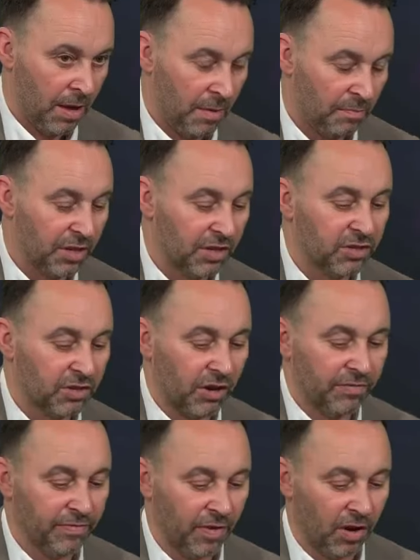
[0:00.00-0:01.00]
But
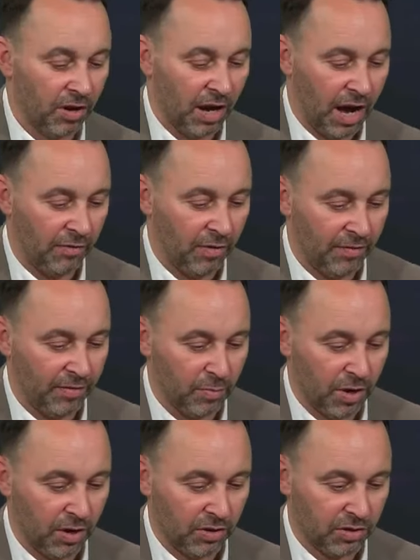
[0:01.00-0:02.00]
so far, however
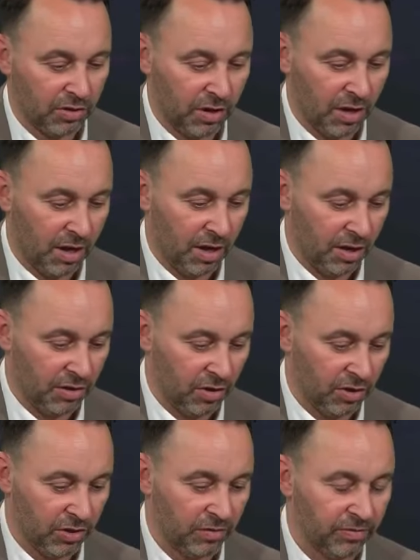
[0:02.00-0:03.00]
much
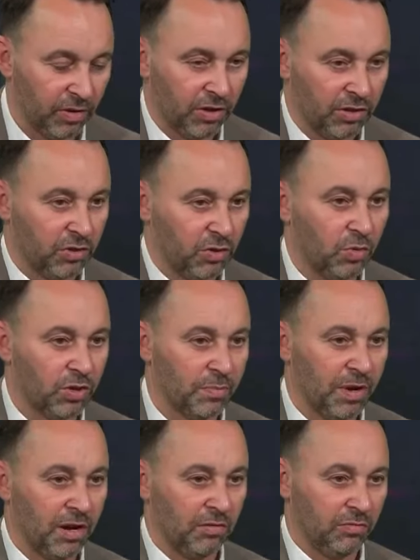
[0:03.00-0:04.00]
Nigel Farage talks
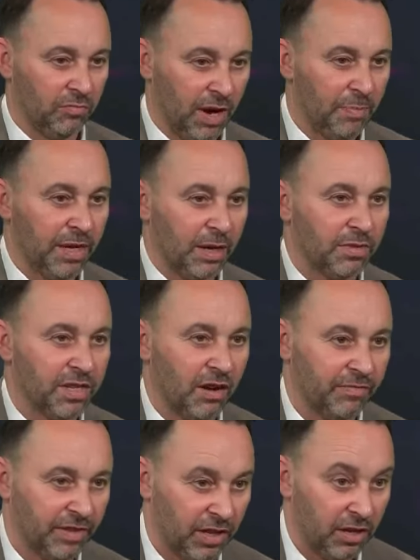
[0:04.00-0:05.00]
about wrapping
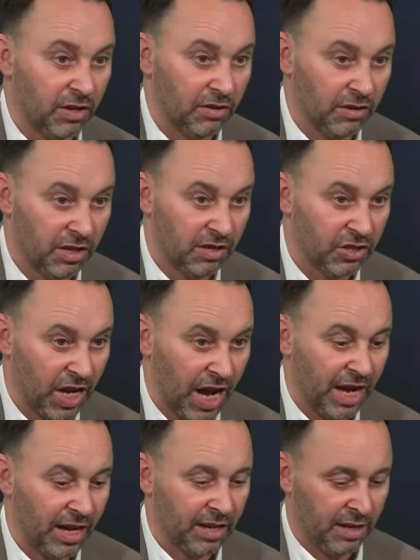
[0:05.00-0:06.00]
himself in the Union
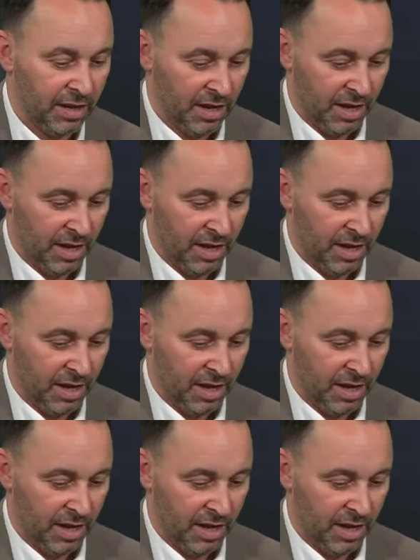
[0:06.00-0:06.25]
Jack